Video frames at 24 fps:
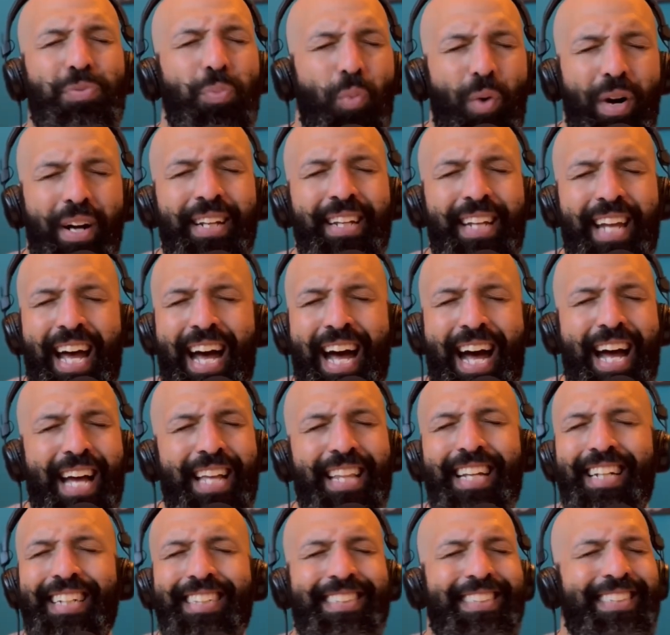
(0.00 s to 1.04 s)
one guy
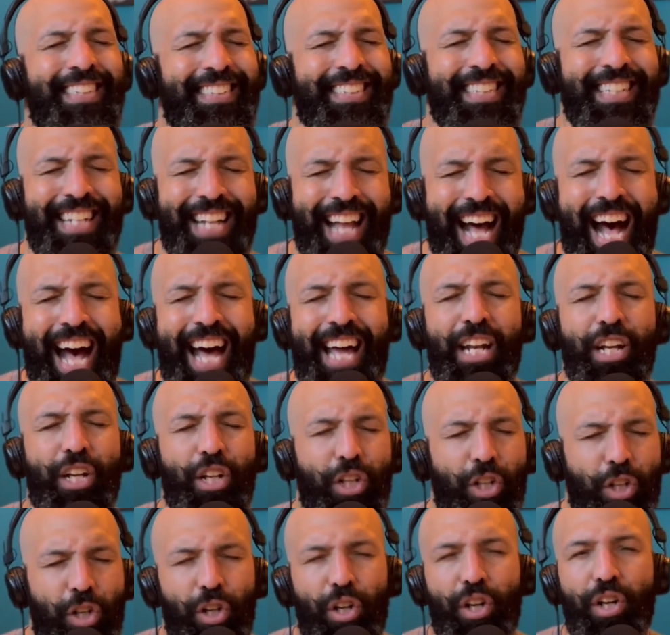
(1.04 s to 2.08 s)
that is just not
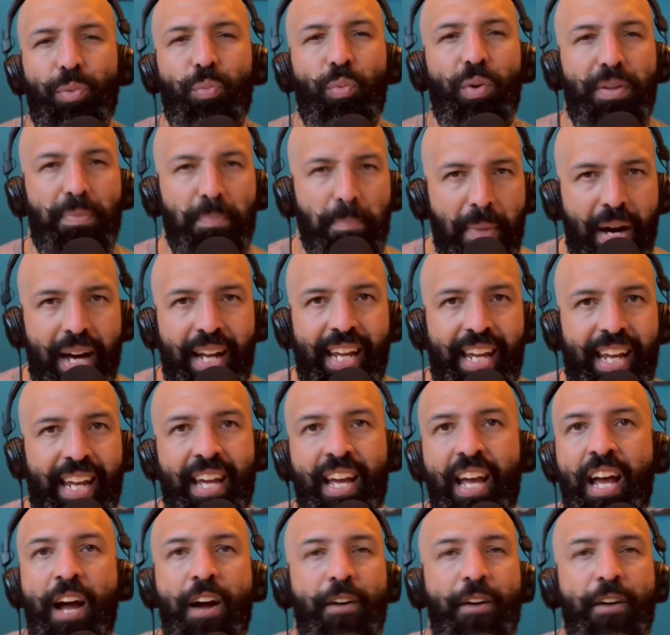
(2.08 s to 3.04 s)
good with money.